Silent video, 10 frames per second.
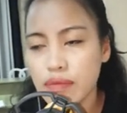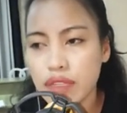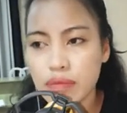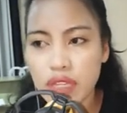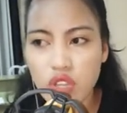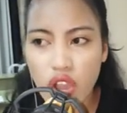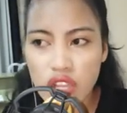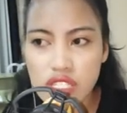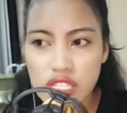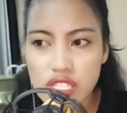but
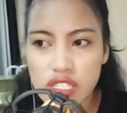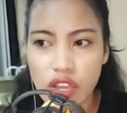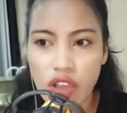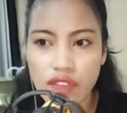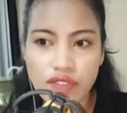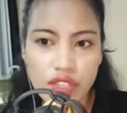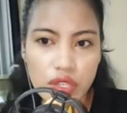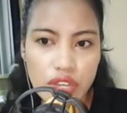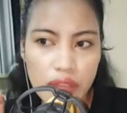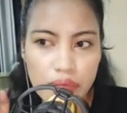because of
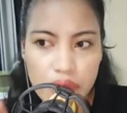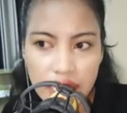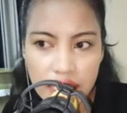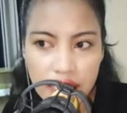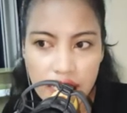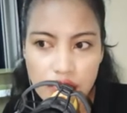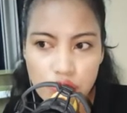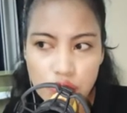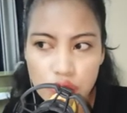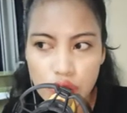your ability
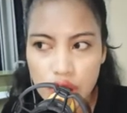to